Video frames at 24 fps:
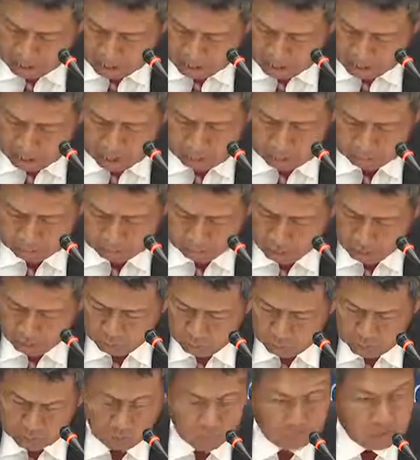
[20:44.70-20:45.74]
Um, we are
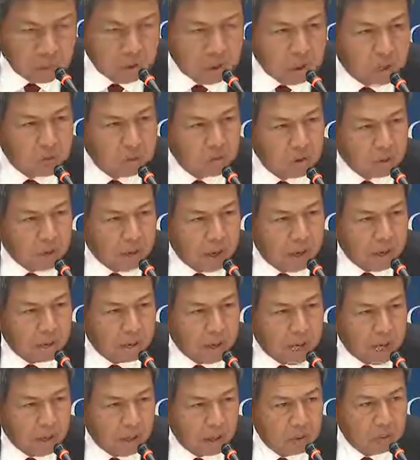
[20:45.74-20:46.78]
waiting for them to come
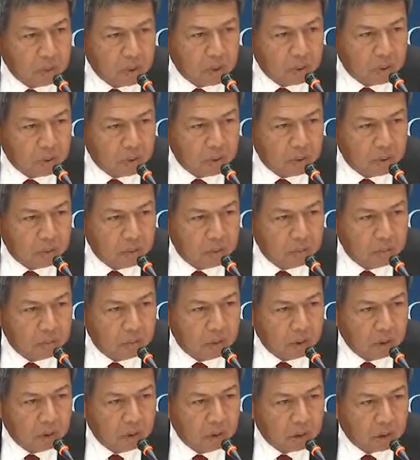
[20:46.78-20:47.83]
back, and we should
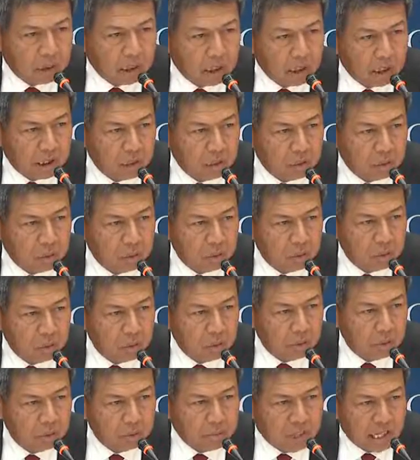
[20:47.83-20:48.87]
be looking
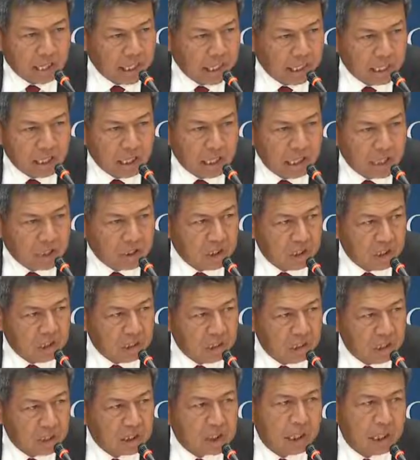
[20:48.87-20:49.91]
into medical
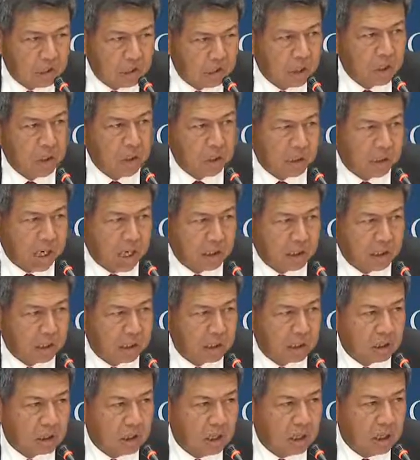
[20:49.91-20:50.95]
assistance and
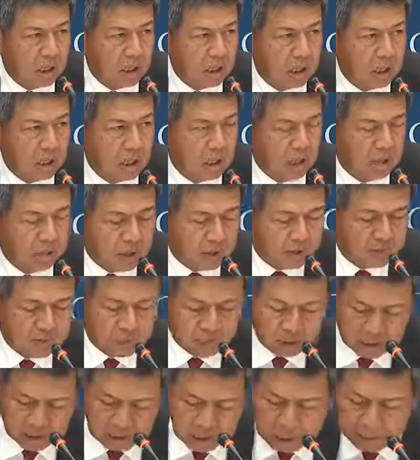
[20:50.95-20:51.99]
reconstruction of
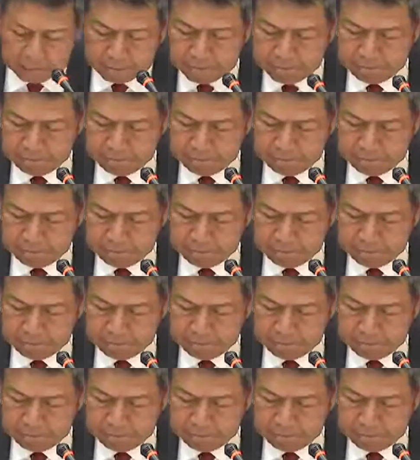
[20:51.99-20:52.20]
Afghanistan.